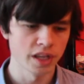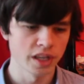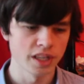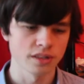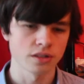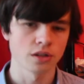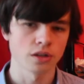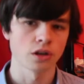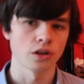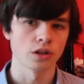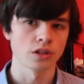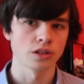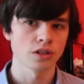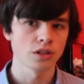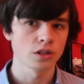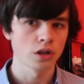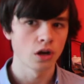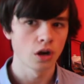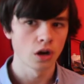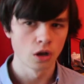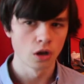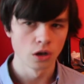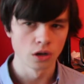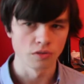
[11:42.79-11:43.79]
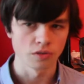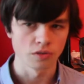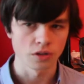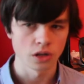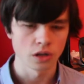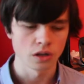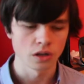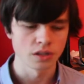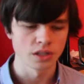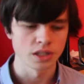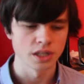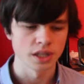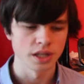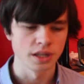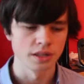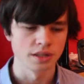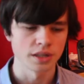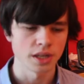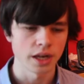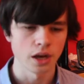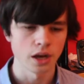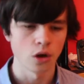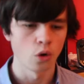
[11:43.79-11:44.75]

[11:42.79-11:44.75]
It's got a ton of content.